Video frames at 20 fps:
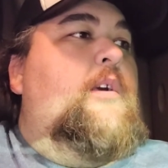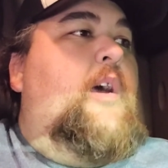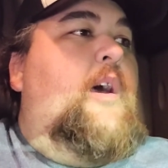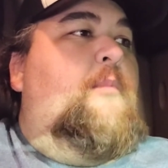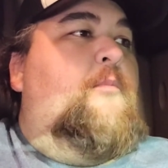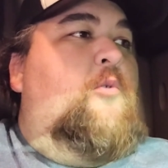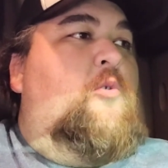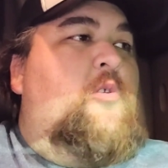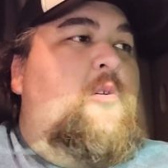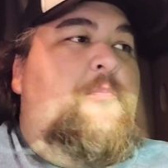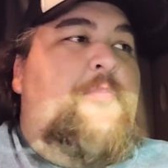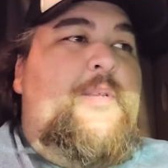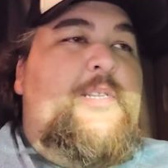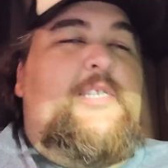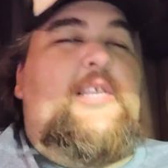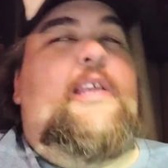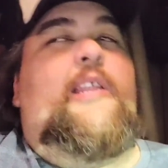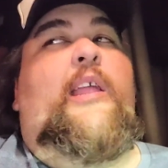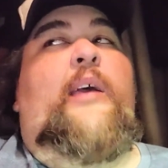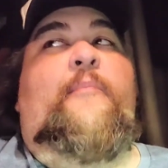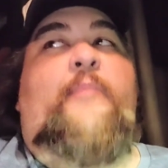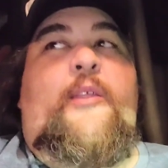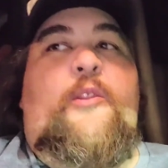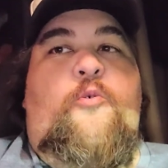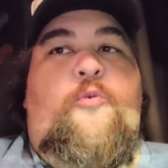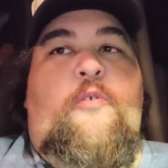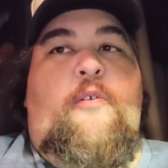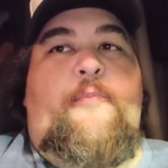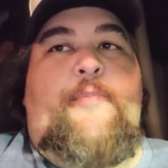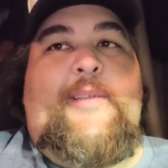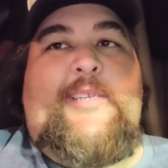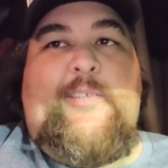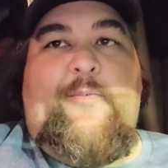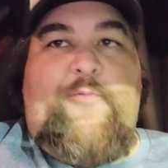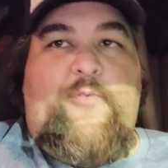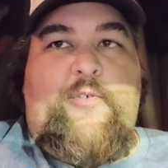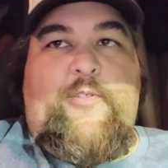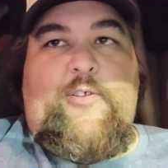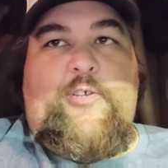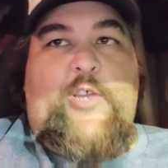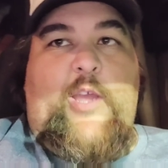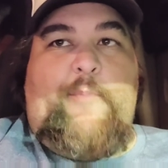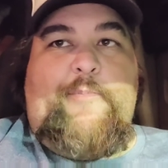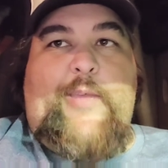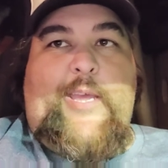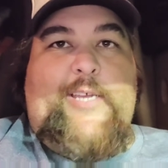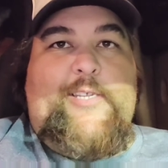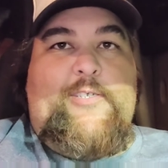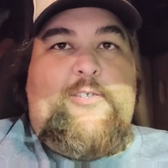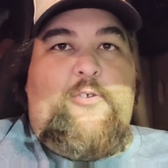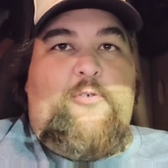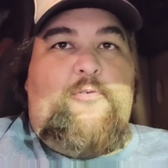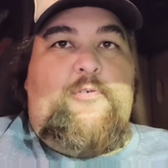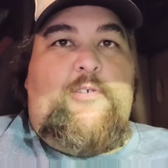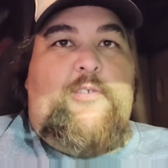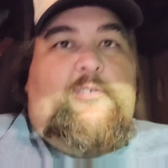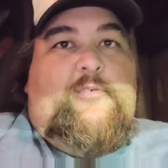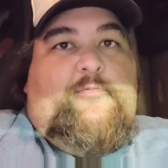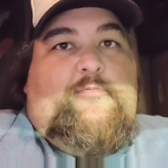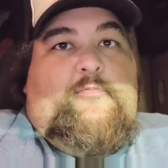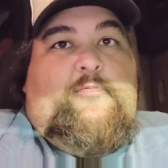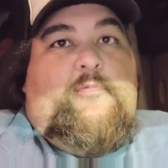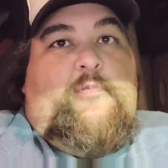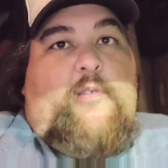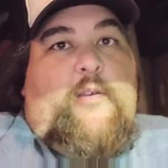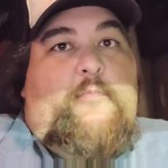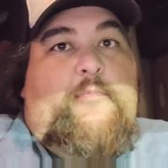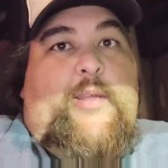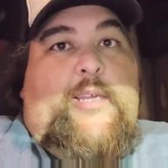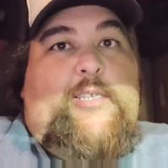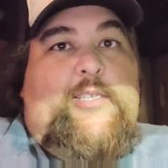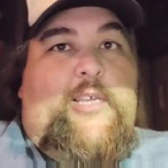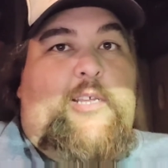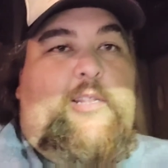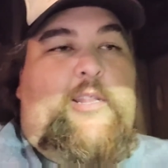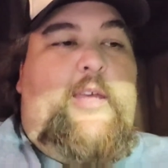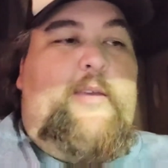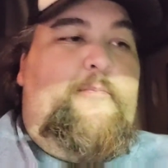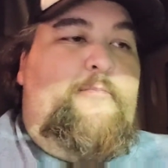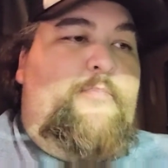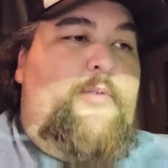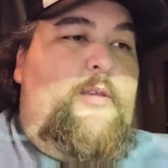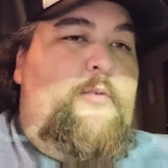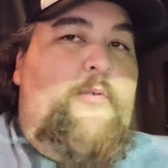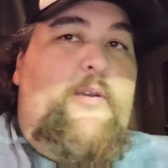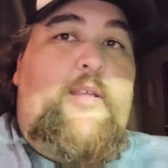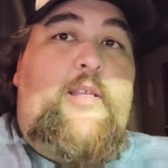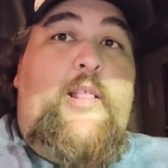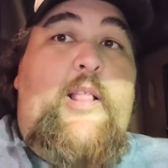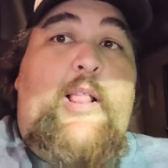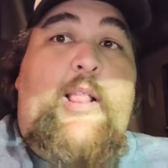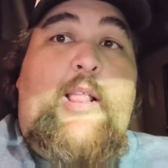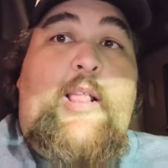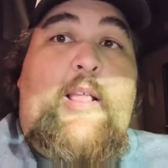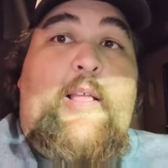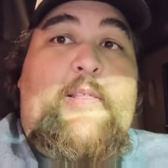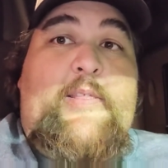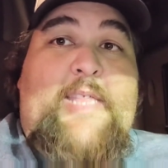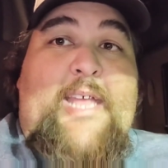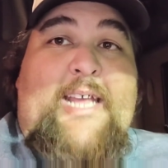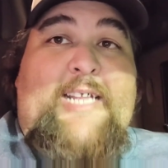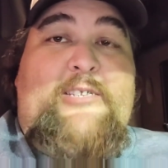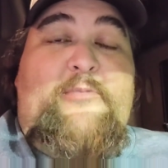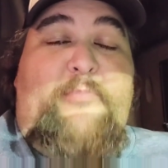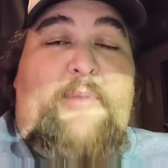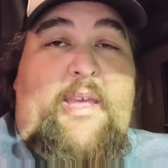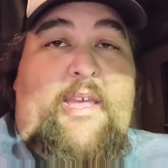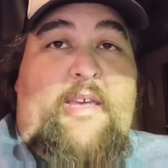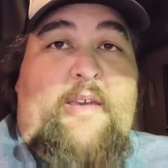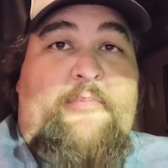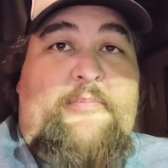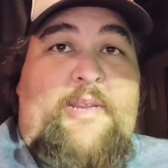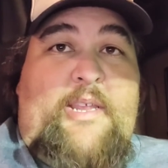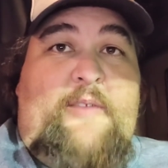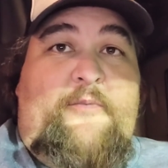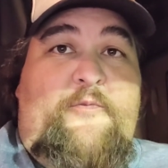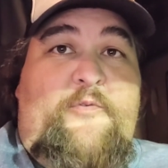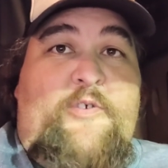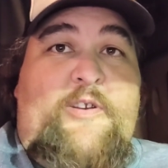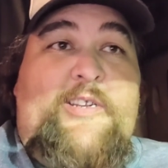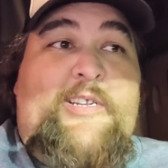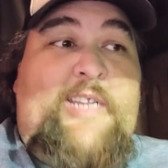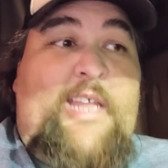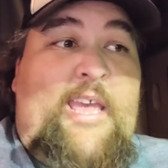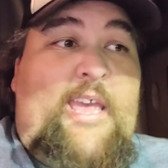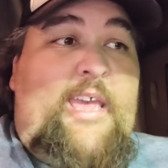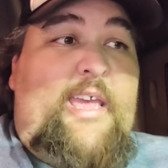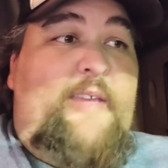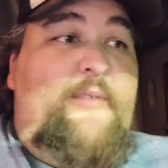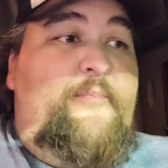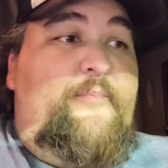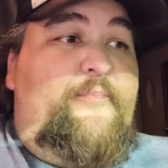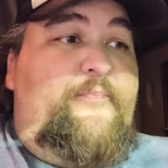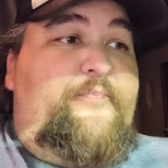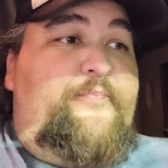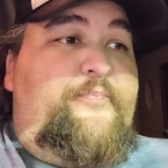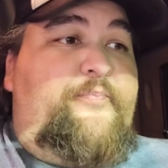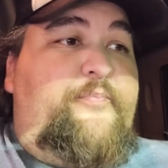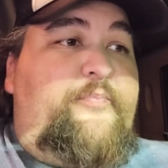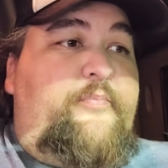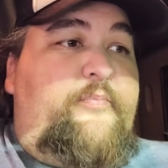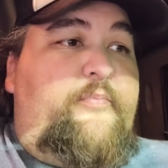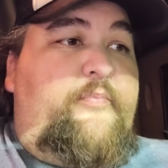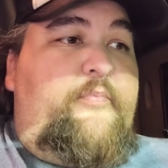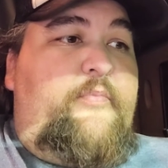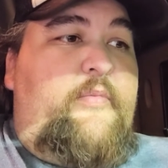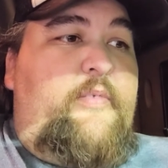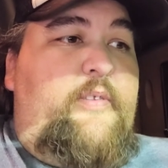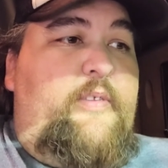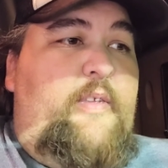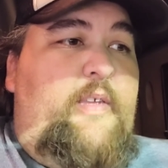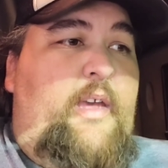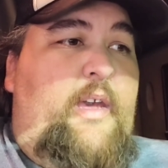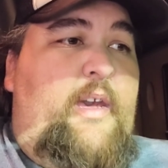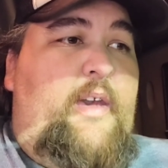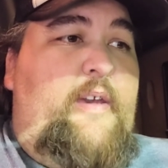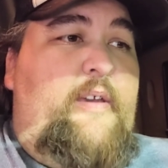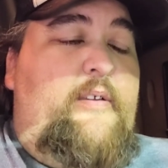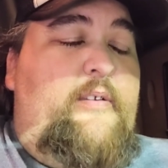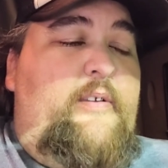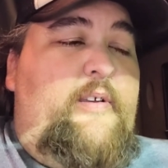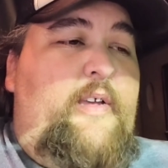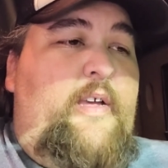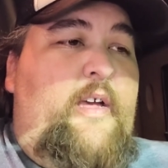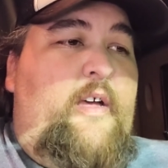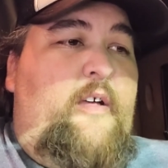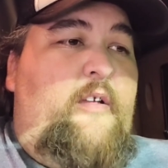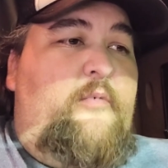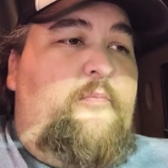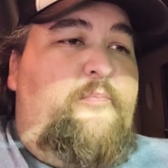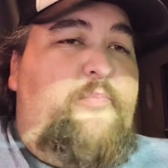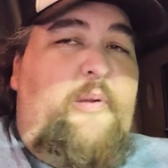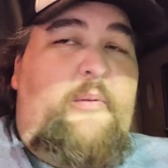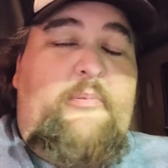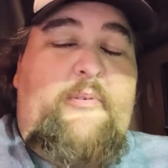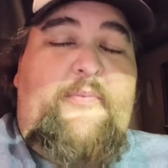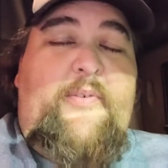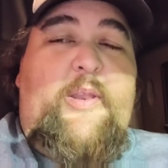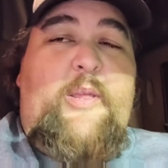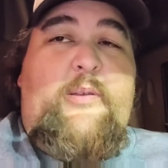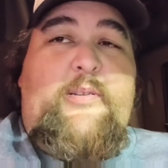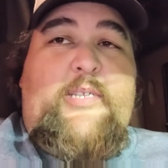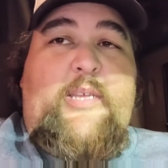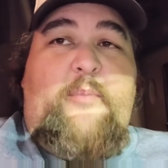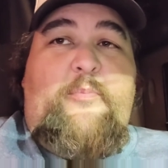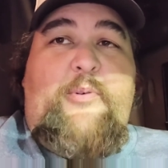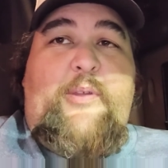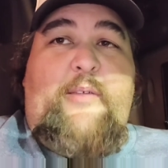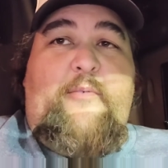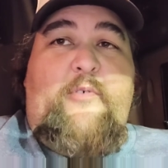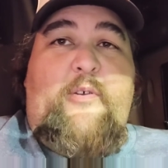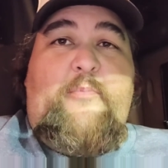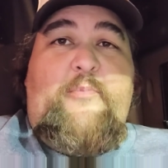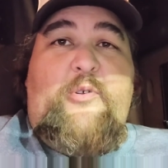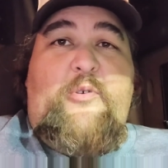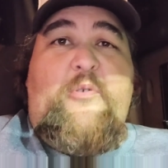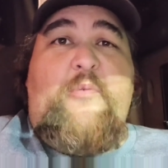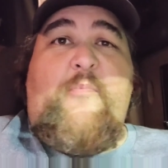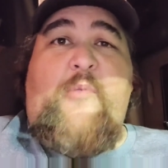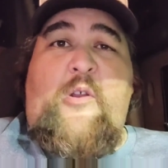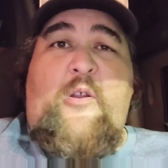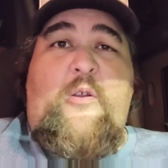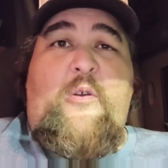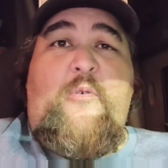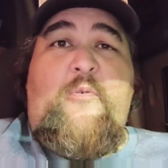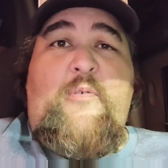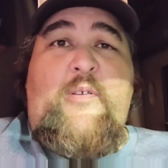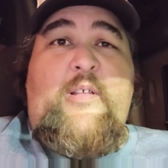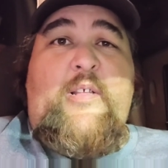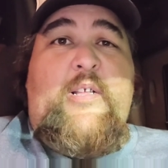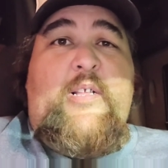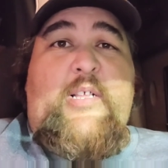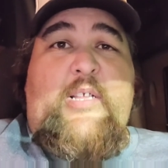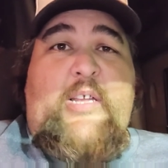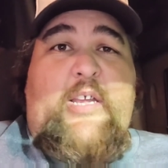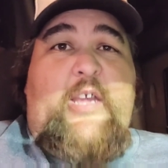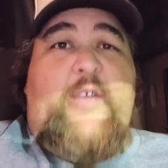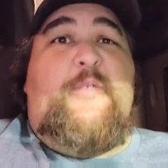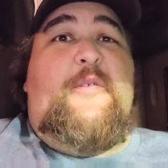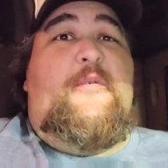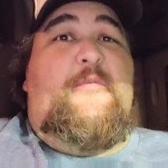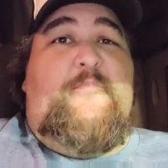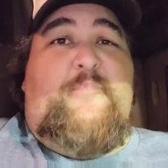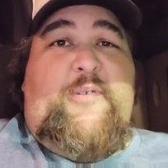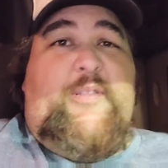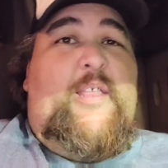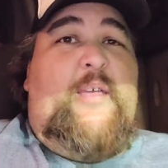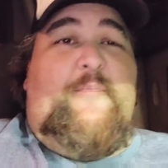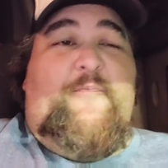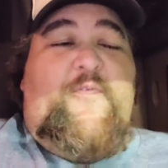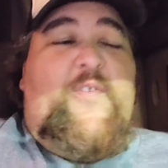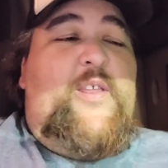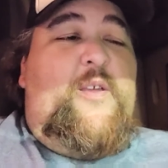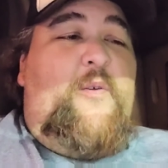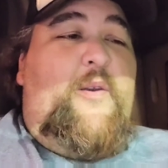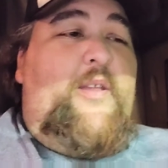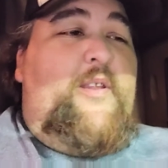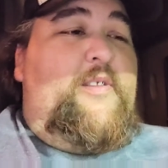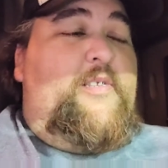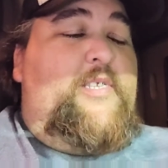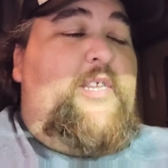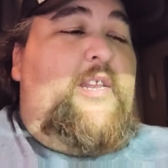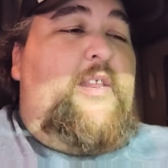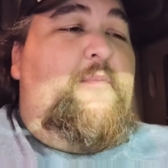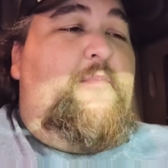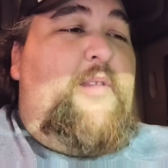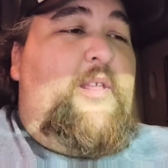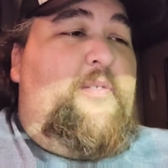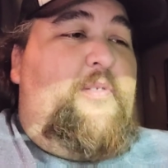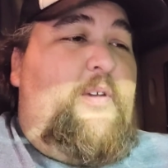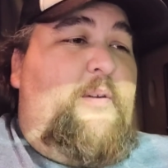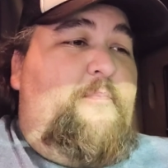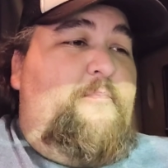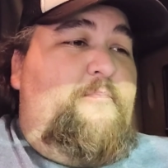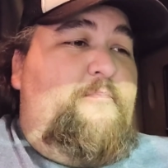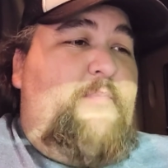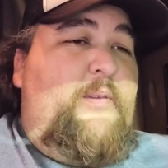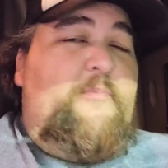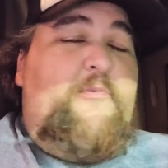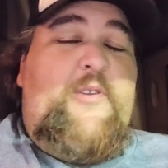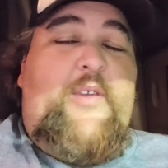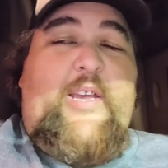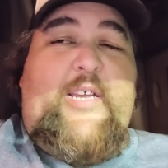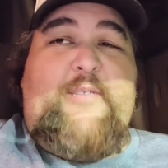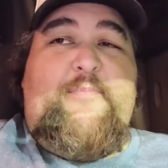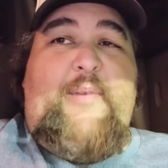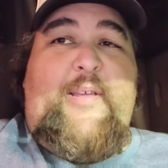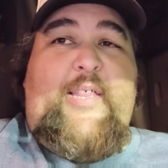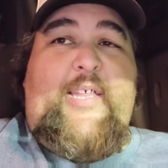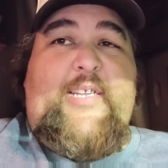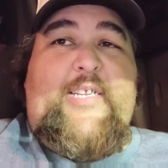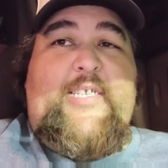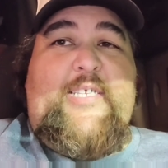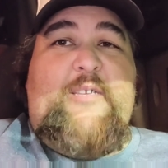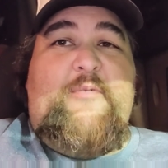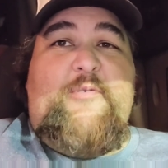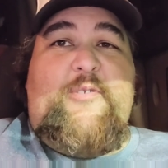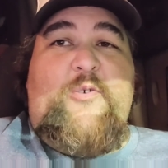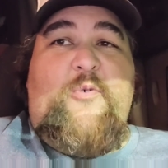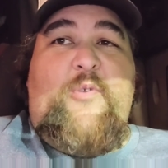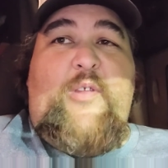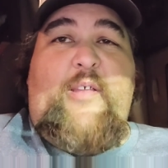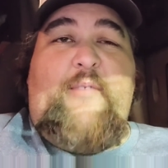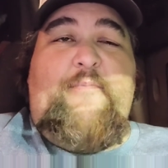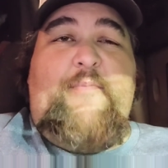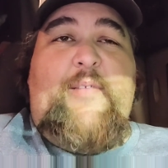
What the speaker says: order a pizza, and I might order a pizza for the shop guys too, because I'm nice like that. But anyway, that's my update for today. I'll probably videotape whatever I'm doing tomorrow, and then put that video out on Sunday. But I thought maybe you guys might like to see what's going on.